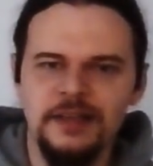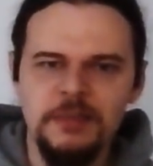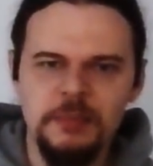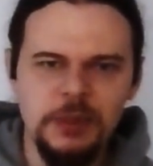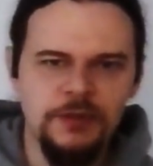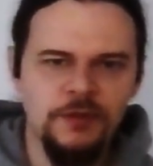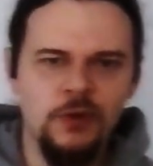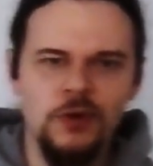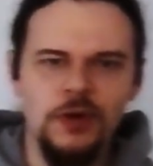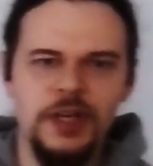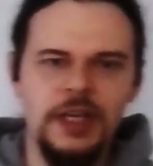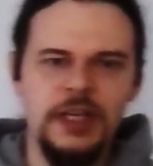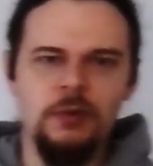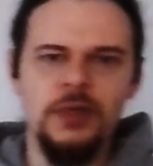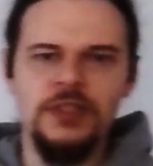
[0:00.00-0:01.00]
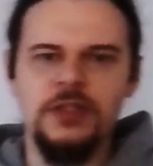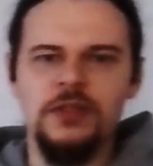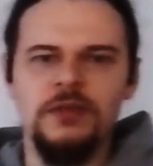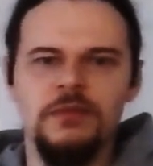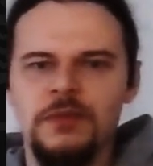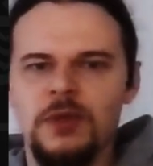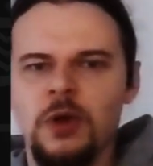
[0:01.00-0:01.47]
before it was
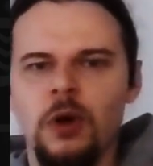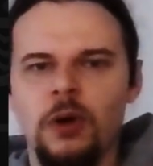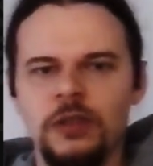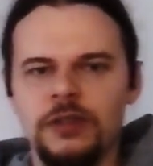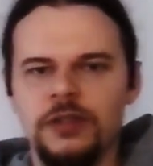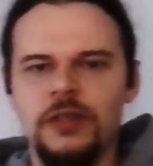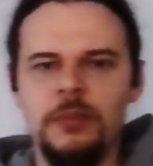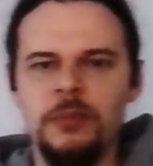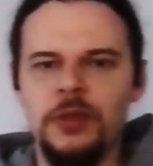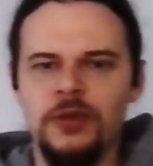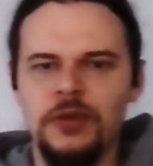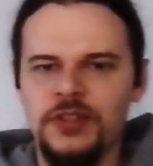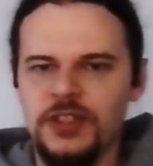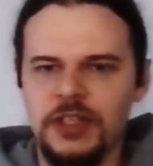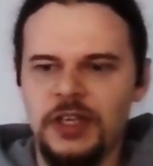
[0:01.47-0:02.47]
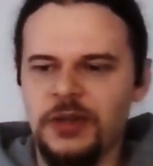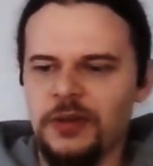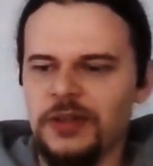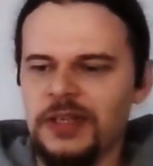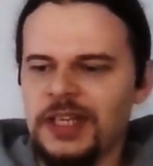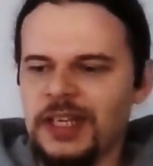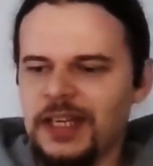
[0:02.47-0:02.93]
called computer
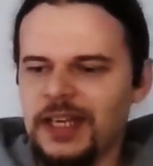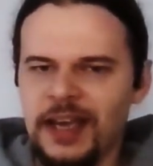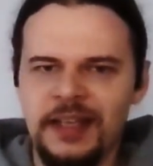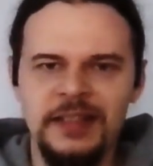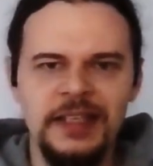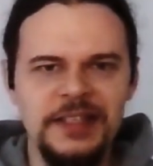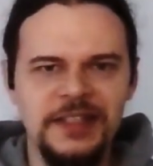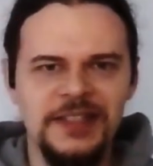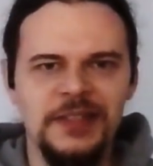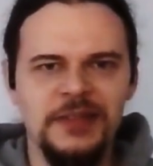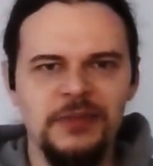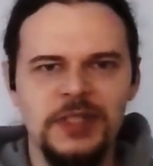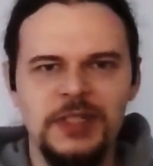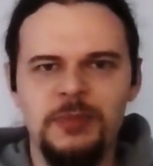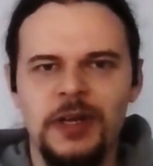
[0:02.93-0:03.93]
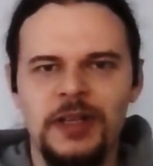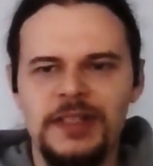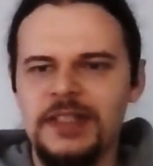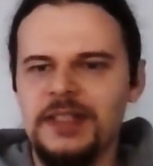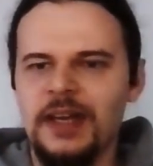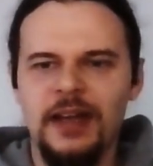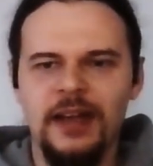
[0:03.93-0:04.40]
security and incident
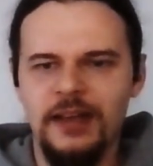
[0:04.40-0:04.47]
response.